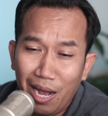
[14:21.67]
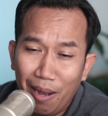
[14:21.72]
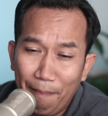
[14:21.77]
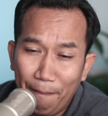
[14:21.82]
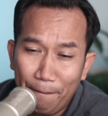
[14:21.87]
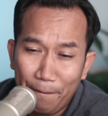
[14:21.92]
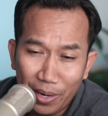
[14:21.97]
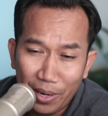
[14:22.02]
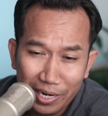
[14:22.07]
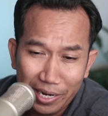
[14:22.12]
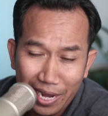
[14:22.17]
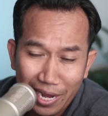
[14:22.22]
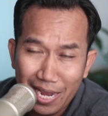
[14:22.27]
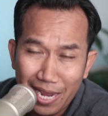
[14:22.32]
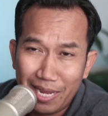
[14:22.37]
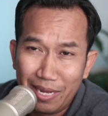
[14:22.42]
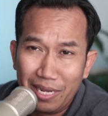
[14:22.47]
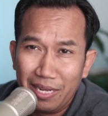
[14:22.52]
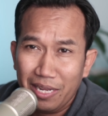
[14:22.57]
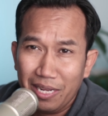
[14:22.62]
But
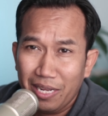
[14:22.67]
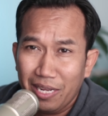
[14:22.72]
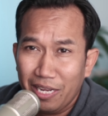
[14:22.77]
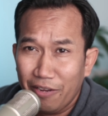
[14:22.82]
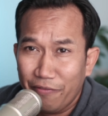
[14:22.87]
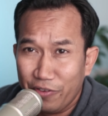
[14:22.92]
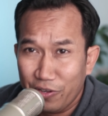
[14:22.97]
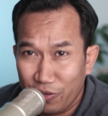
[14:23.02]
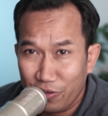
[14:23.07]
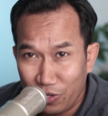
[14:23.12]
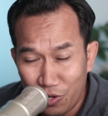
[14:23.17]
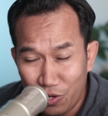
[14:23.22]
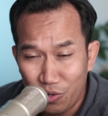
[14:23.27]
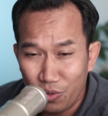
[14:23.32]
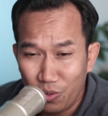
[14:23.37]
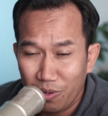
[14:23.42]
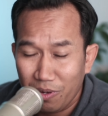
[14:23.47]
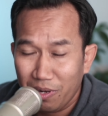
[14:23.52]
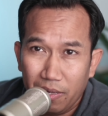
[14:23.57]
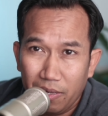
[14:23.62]
hey, if you're
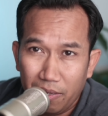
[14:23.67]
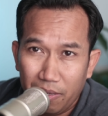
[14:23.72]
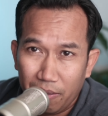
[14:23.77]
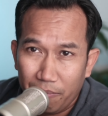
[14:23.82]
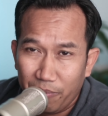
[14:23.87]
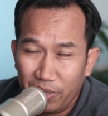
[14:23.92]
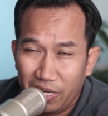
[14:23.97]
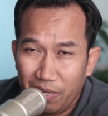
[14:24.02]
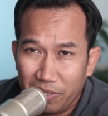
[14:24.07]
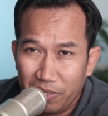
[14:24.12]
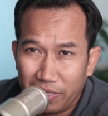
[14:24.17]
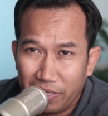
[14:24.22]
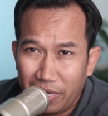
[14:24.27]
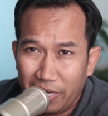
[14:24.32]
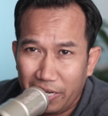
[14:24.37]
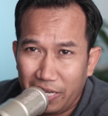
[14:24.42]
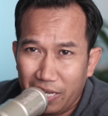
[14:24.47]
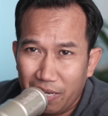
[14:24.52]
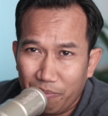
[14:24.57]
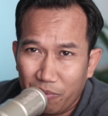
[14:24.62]
new, my name is
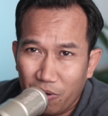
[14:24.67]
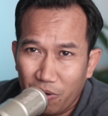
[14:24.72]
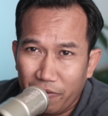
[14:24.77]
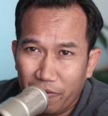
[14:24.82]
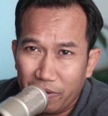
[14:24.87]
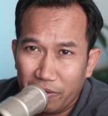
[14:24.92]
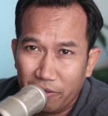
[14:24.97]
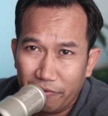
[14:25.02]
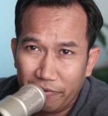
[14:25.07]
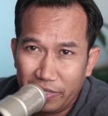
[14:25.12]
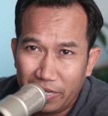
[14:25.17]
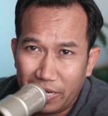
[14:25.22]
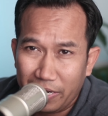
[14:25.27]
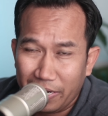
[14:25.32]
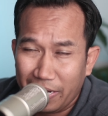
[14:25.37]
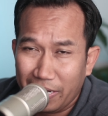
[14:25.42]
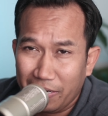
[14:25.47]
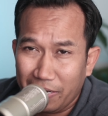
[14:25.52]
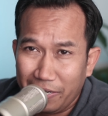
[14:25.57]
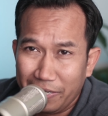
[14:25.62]
Kenny. I'm co-founder of a data
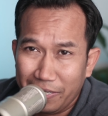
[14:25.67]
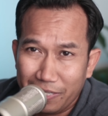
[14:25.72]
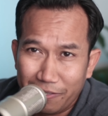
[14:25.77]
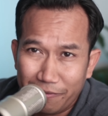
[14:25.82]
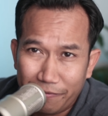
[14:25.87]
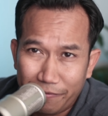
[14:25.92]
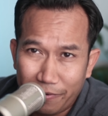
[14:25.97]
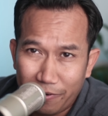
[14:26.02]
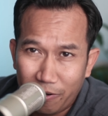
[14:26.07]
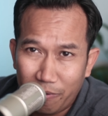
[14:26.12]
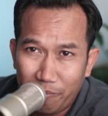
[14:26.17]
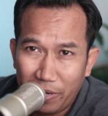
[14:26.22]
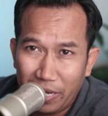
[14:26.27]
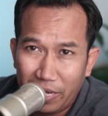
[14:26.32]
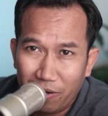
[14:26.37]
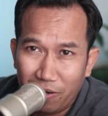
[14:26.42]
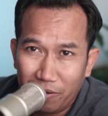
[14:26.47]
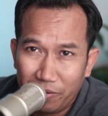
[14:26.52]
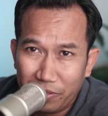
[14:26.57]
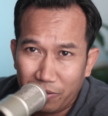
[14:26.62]
analytics firm
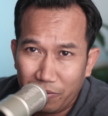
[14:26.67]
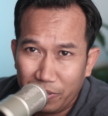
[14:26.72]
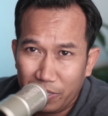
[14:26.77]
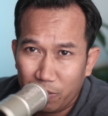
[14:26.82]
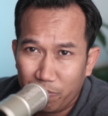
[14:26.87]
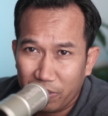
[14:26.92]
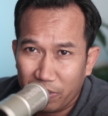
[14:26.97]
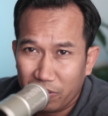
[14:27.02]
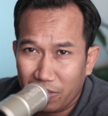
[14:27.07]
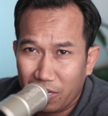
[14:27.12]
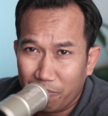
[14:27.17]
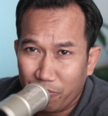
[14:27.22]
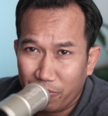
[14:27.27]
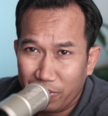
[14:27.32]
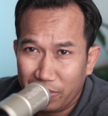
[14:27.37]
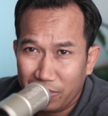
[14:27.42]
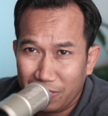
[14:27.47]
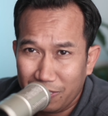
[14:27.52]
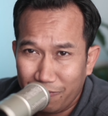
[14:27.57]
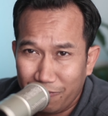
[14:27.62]
and also a special
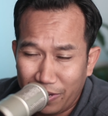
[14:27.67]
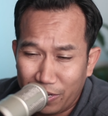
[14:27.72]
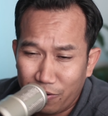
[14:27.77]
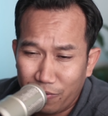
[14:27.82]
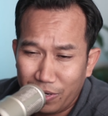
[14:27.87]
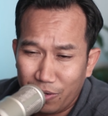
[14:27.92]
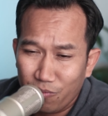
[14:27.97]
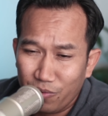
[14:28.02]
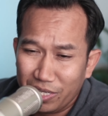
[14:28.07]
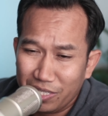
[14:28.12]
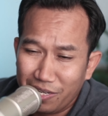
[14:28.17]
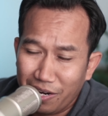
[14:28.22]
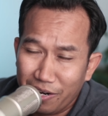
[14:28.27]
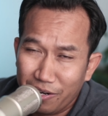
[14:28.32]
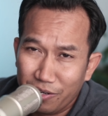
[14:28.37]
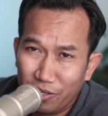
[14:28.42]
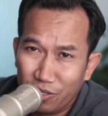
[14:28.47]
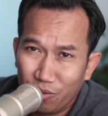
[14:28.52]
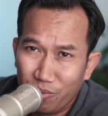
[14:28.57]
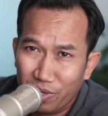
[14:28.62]
operations veteran,
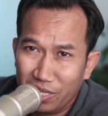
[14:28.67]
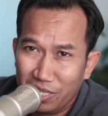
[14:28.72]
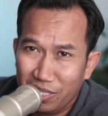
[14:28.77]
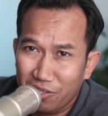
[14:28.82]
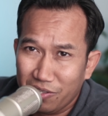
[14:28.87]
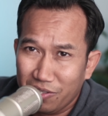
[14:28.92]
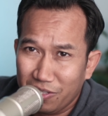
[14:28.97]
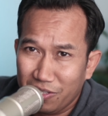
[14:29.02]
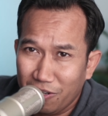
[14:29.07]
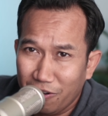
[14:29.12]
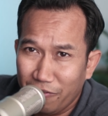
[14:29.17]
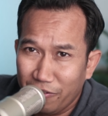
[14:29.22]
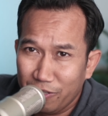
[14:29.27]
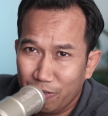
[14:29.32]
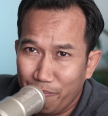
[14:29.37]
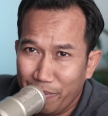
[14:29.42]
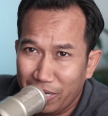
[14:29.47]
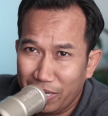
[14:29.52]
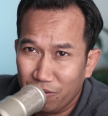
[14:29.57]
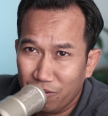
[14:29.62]
retired 20 years of service,
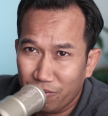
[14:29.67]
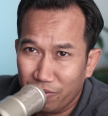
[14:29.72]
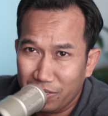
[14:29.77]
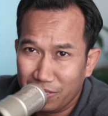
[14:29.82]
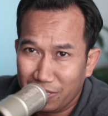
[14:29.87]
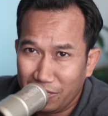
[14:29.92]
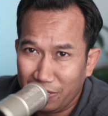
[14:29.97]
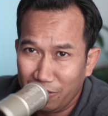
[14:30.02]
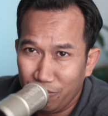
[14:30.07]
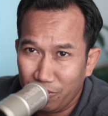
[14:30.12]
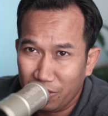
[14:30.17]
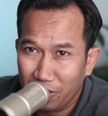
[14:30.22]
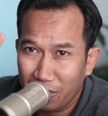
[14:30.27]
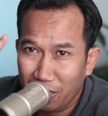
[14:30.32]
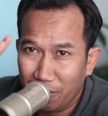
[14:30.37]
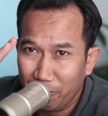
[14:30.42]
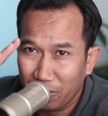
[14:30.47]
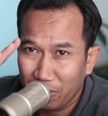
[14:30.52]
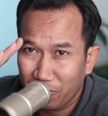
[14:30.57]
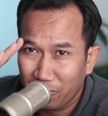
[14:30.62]
mandatory salute
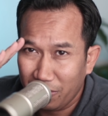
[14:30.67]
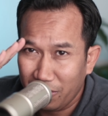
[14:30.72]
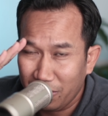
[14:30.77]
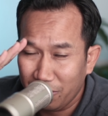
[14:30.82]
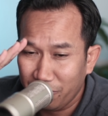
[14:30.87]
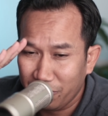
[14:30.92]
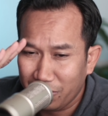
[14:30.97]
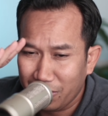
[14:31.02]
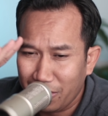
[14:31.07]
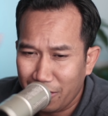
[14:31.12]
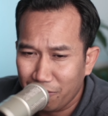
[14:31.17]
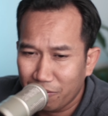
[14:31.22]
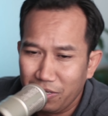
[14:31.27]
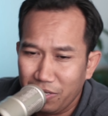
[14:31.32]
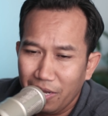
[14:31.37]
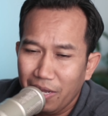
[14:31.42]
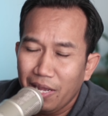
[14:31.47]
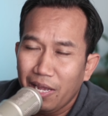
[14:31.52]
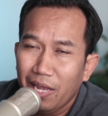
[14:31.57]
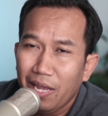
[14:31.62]
coming with the Eagle sound.
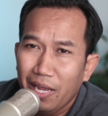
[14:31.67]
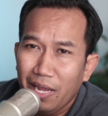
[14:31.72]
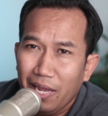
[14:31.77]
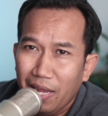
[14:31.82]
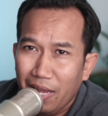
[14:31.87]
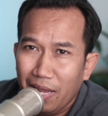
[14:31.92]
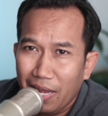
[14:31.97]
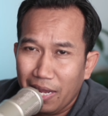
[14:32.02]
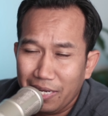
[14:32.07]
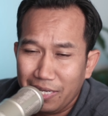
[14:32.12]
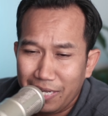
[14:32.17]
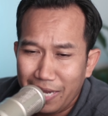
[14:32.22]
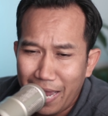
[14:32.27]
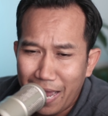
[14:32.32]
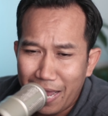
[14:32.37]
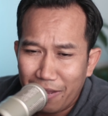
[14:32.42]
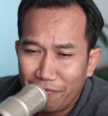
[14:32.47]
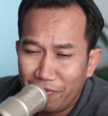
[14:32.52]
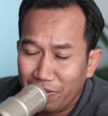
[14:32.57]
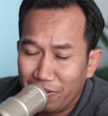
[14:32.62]
And
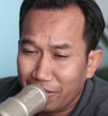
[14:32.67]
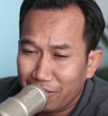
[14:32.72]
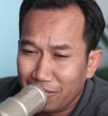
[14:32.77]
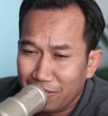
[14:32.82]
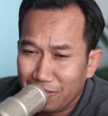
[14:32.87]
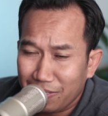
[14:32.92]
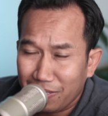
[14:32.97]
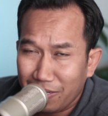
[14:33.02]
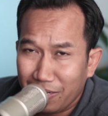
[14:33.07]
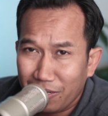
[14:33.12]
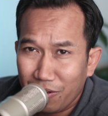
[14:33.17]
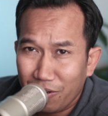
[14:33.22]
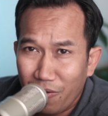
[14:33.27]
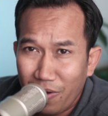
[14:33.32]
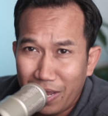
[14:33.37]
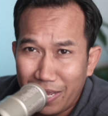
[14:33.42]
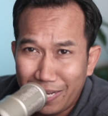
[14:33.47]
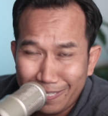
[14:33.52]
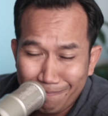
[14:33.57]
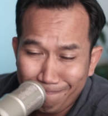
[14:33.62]
yeah, if you like this thing, go
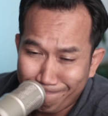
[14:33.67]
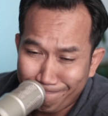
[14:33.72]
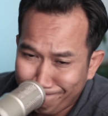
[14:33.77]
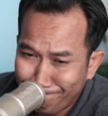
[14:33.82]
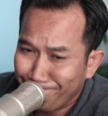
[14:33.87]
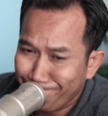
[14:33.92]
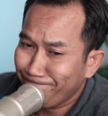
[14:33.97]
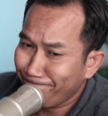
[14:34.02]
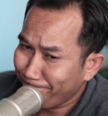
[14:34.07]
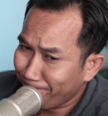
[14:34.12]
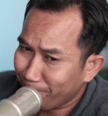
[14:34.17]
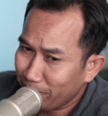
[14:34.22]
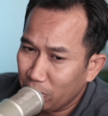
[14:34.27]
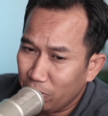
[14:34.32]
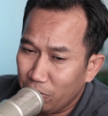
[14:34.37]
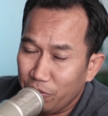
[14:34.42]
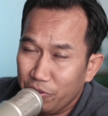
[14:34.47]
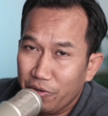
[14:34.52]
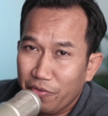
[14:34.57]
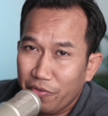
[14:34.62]
ahead and
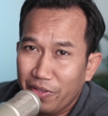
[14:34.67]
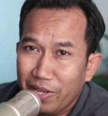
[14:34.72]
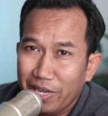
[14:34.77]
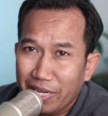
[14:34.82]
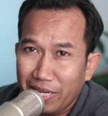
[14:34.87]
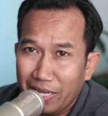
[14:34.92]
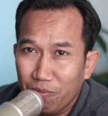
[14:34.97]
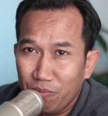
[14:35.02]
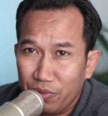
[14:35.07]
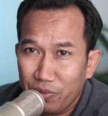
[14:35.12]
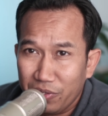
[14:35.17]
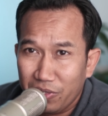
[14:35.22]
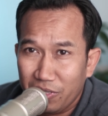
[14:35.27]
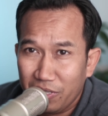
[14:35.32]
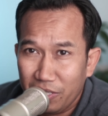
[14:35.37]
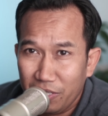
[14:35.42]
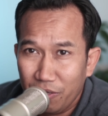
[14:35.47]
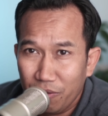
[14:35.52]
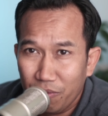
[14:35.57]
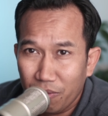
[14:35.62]
do your thing, and we'll
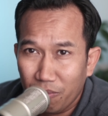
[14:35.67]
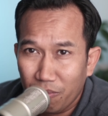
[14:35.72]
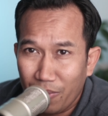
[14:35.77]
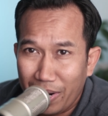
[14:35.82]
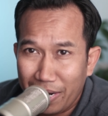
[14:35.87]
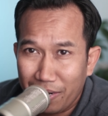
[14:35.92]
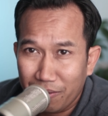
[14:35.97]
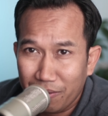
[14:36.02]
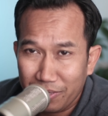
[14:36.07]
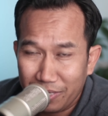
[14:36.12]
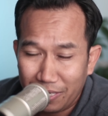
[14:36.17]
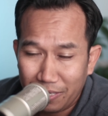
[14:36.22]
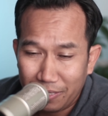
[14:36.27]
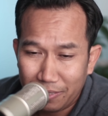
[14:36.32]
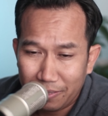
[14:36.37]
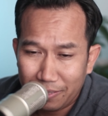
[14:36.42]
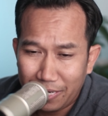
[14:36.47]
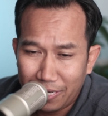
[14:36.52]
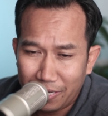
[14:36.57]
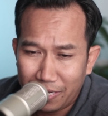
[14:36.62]
see you around.
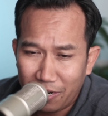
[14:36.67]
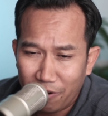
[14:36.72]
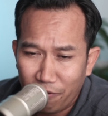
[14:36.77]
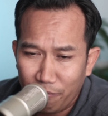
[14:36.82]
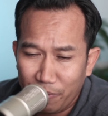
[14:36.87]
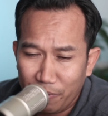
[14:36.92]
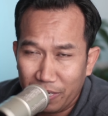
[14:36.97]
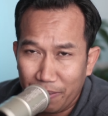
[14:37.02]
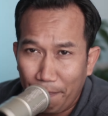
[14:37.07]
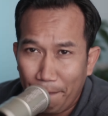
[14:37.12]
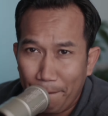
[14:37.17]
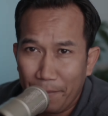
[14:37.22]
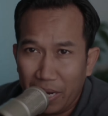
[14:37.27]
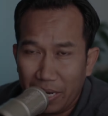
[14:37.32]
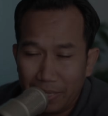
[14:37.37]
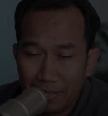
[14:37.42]
Take care, everybody. Bye.